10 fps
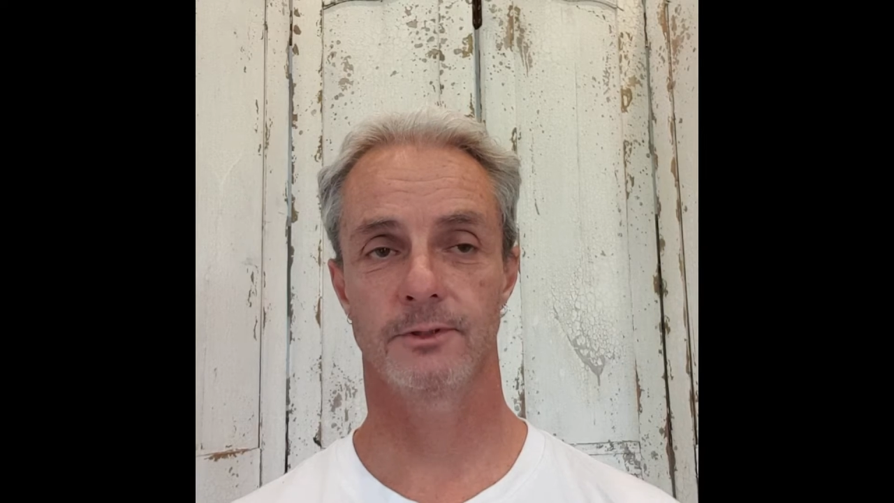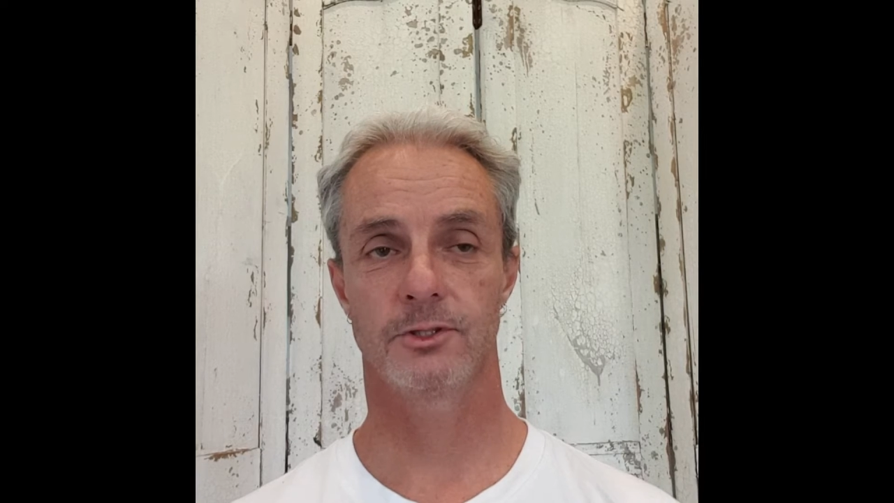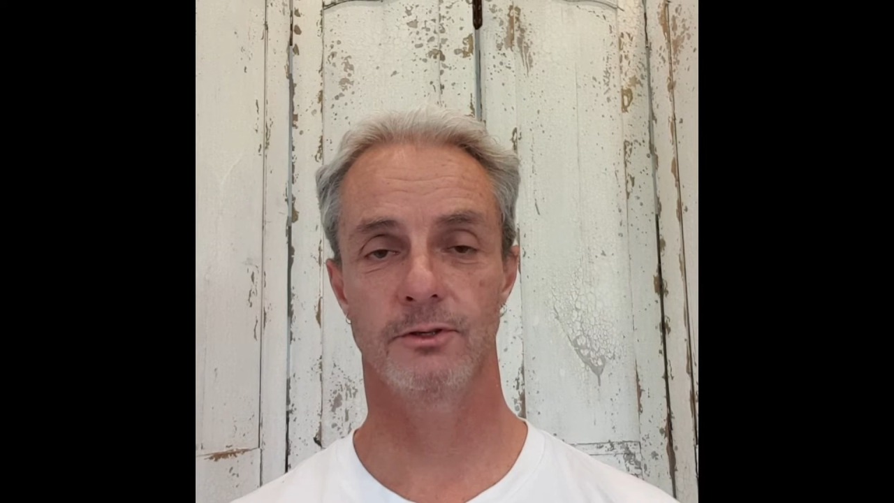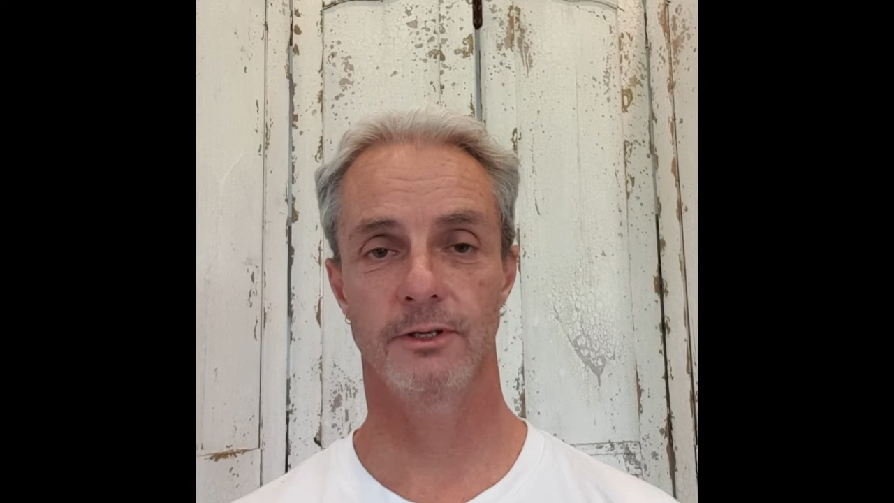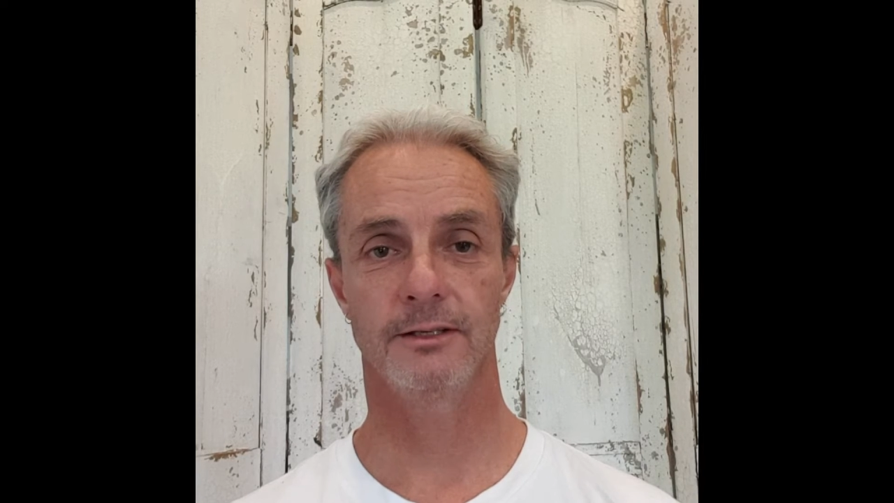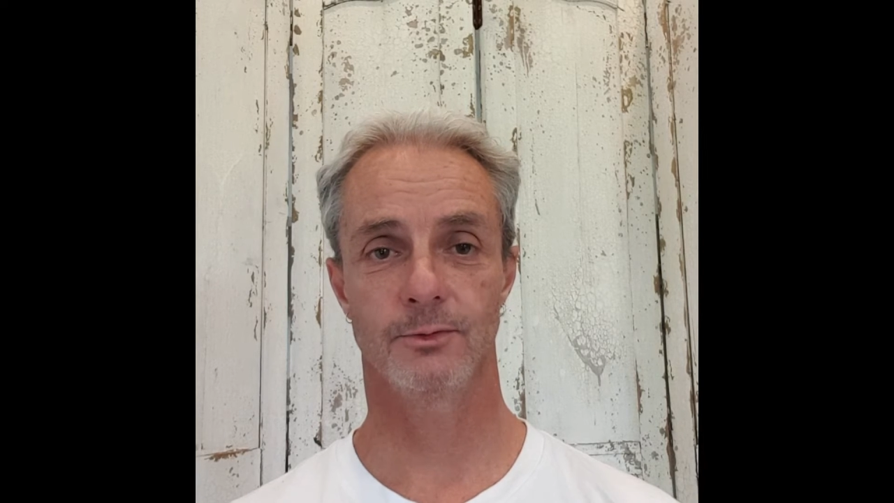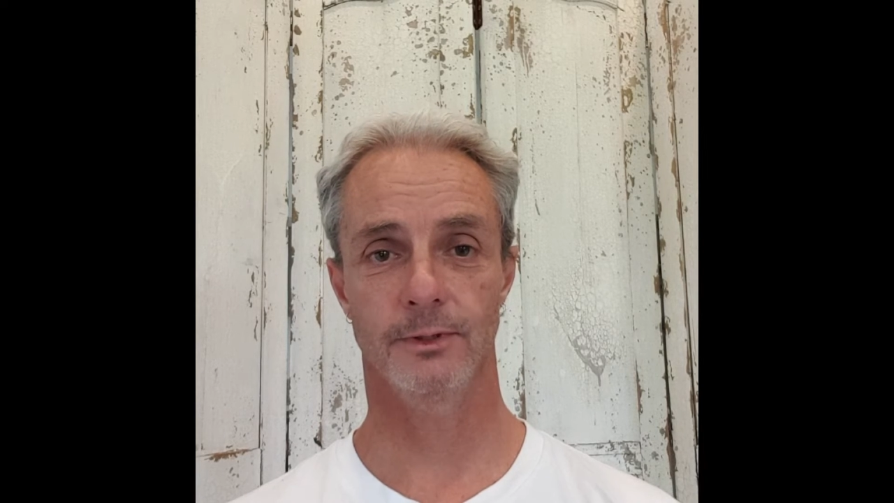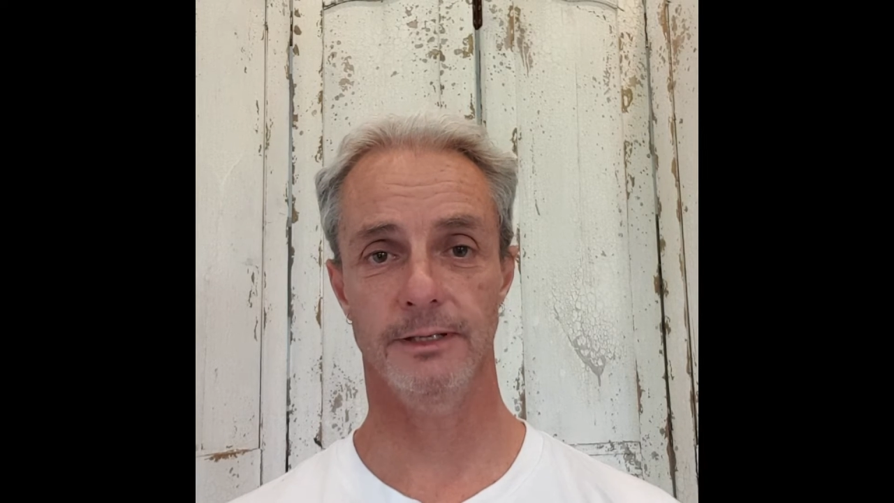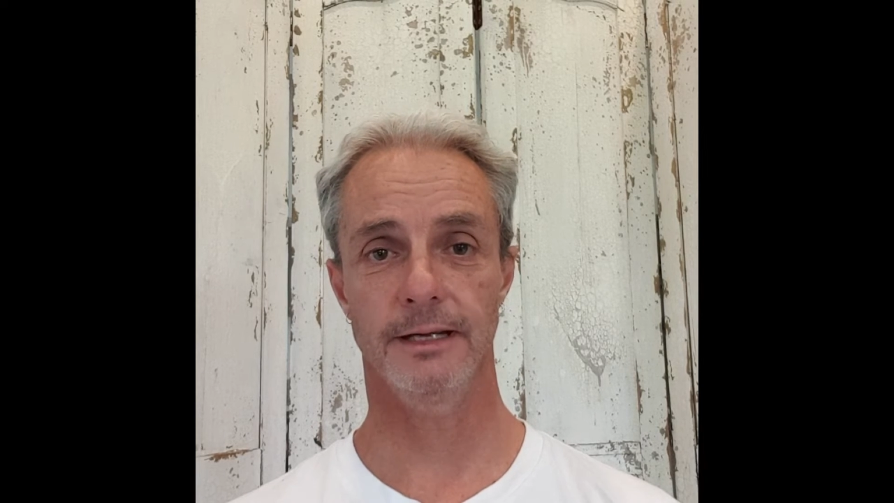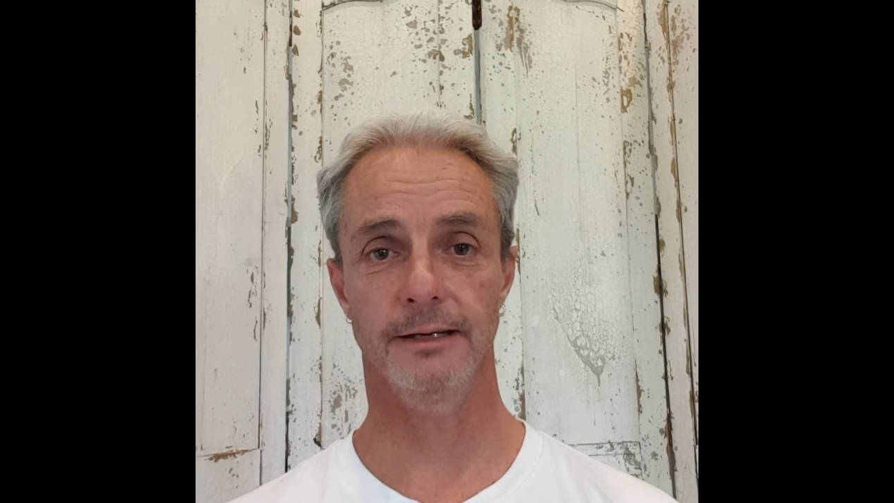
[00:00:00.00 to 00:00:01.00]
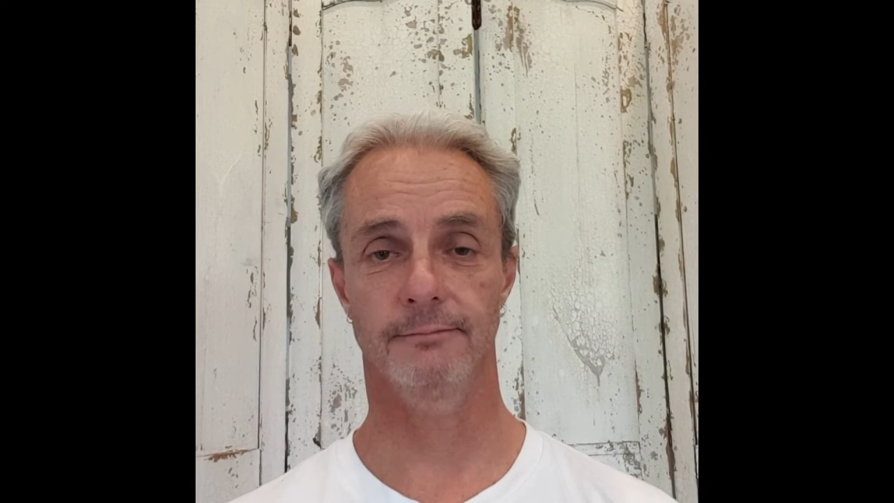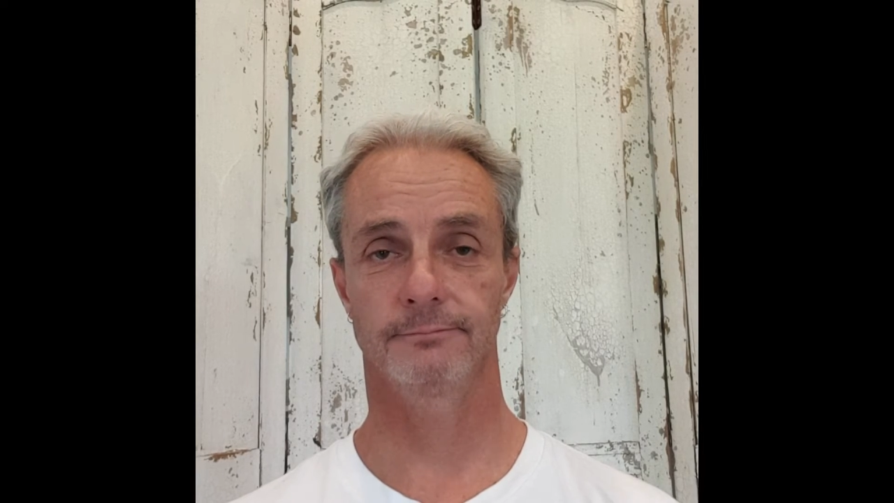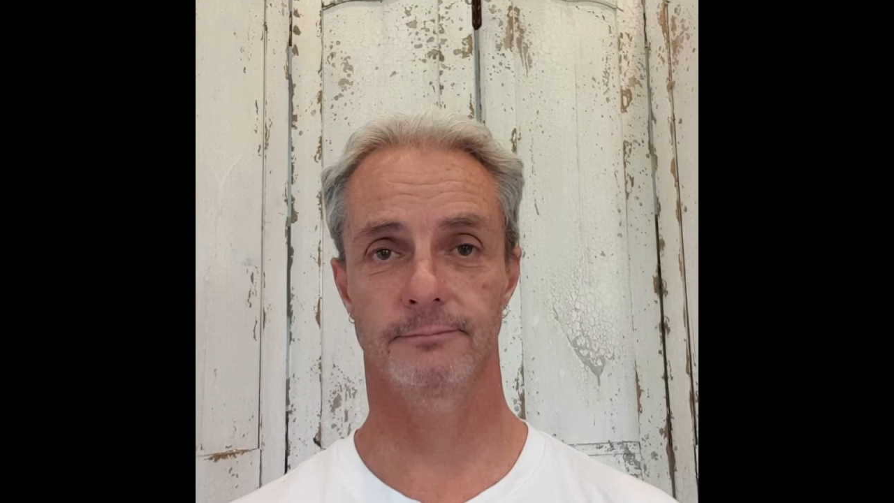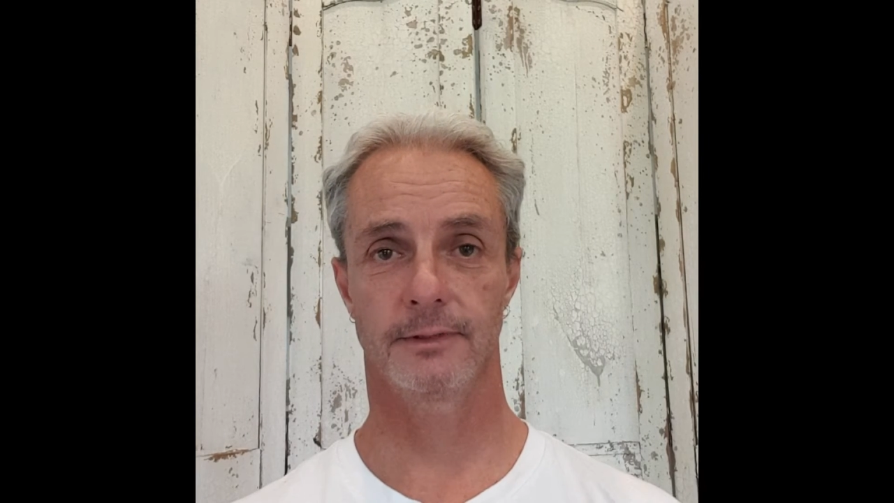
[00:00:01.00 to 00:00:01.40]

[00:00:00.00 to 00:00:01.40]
Tune into it again.